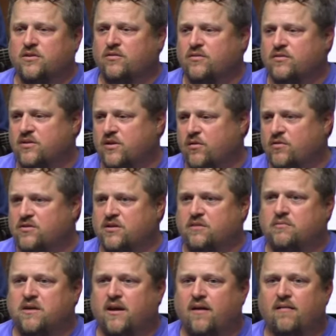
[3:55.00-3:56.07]
students go to Shelby
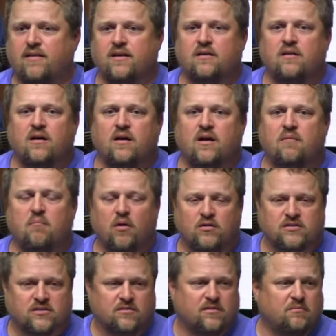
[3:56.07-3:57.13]
County.
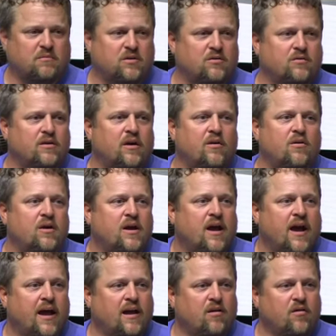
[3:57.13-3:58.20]
Most of them do, though.
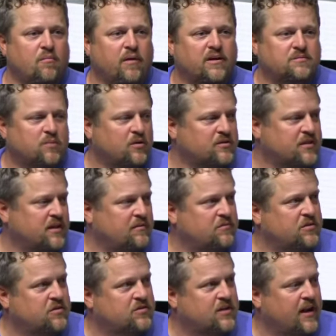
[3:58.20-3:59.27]
And our baseball team
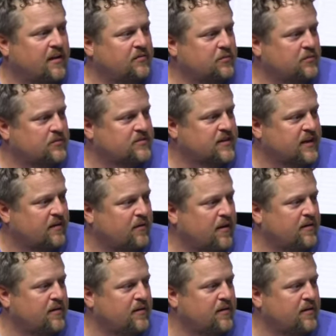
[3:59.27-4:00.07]
just got through the second